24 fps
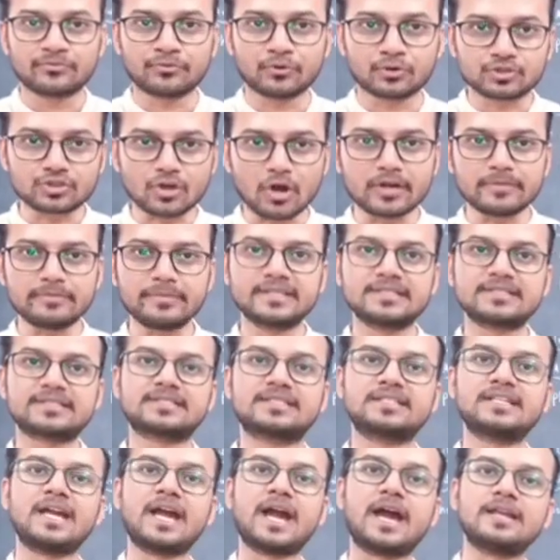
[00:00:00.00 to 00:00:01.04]
Photon
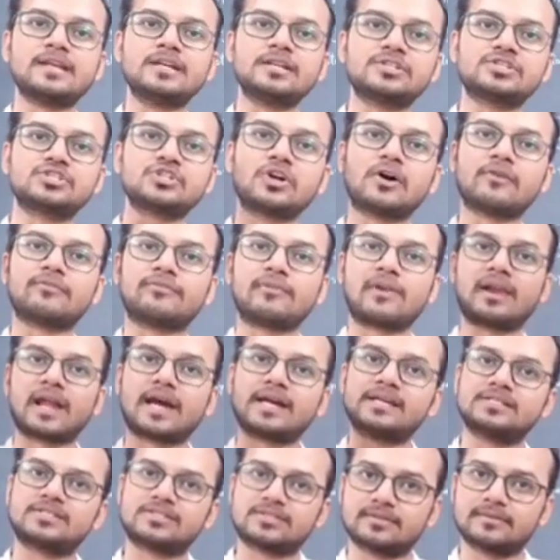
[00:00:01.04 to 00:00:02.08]
means the energy of
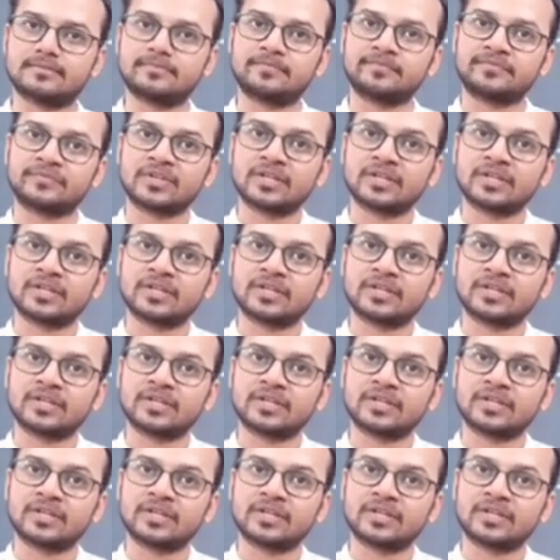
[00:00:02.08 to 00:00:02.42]
light.